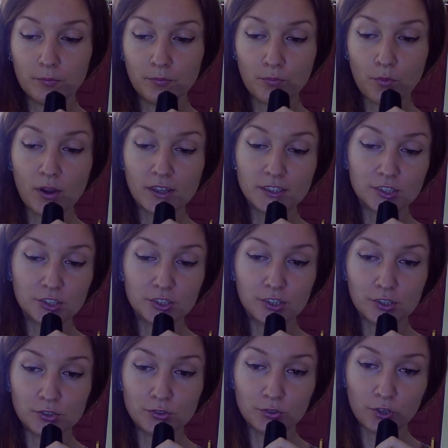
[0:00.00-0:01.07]

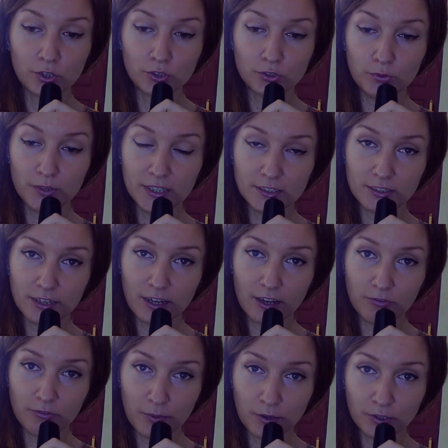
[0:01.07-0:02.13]
Westerners do not read
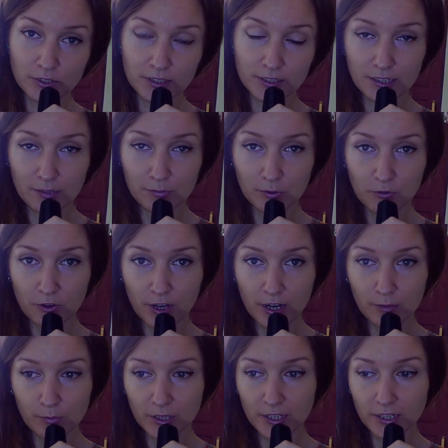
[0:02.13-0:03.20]
enough about India before
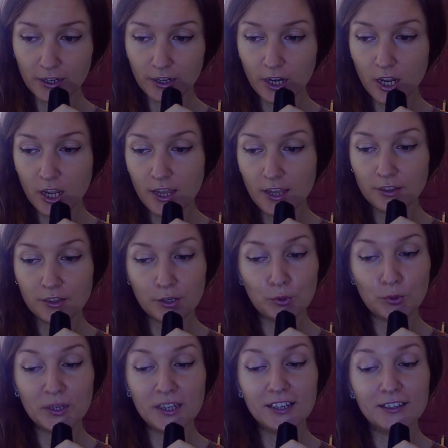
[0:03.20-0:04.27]
coming here, they
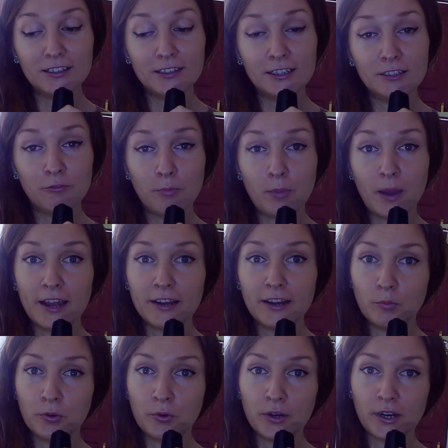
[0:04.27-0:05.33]
really leave bad
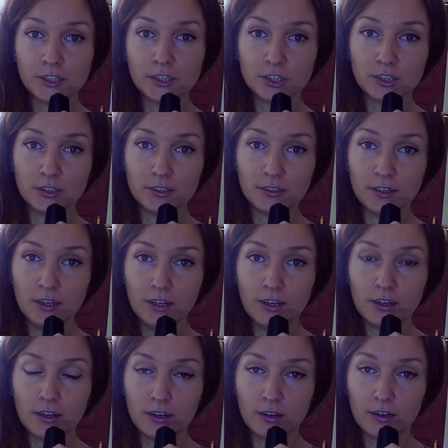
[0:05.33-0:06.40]
impression
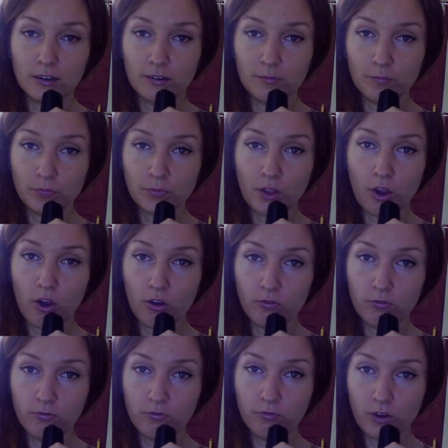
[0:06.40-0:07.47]
of
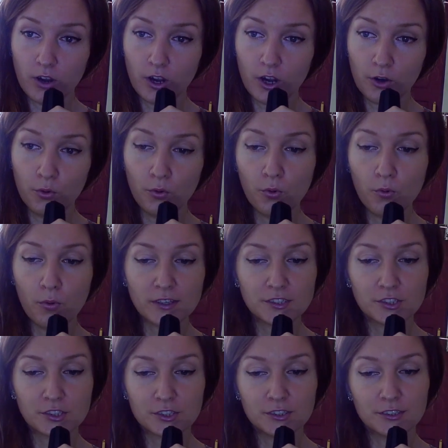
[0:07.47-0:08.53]
who
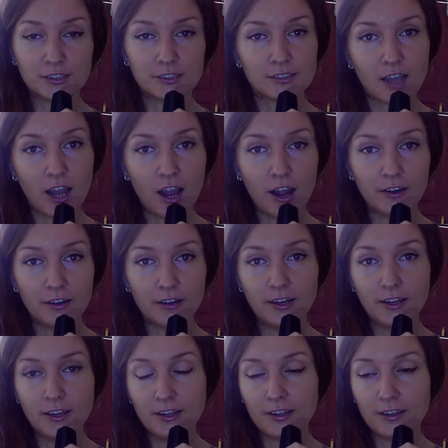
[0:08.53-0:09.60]
Westerners are,
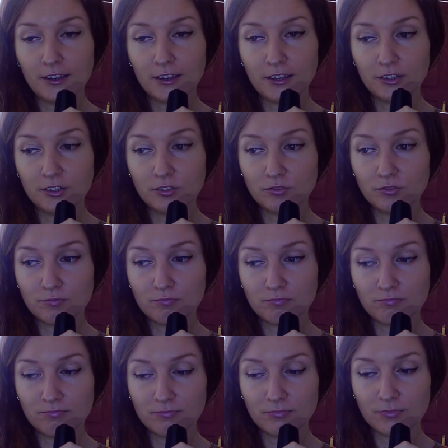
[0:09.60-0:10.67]
and
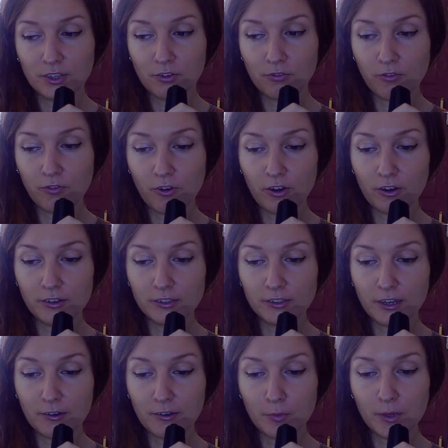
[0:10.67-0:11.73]
therefore
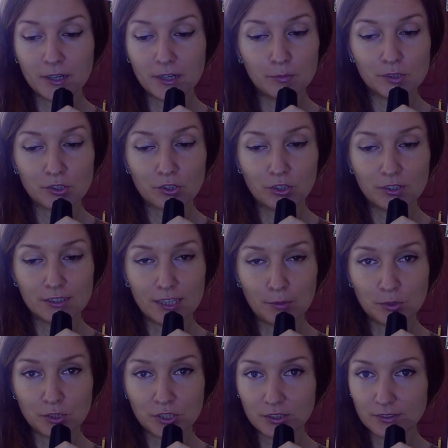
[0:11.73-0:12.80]
there are many
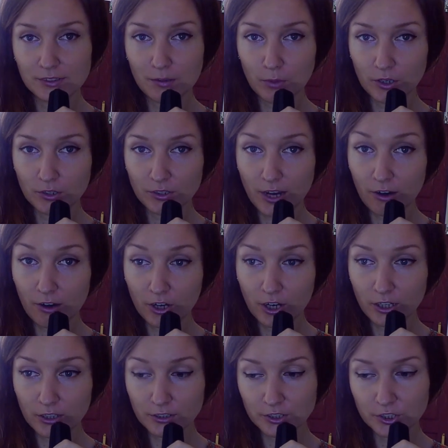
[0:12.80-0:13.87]
misconceptions about our
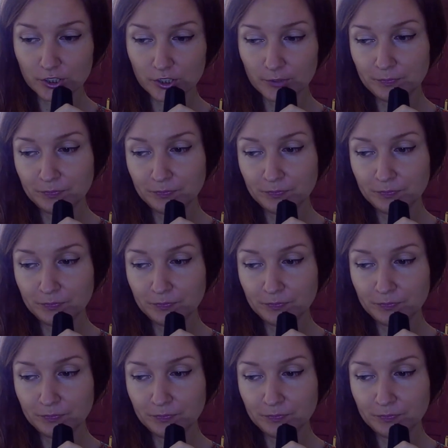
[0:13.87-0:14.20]
culture.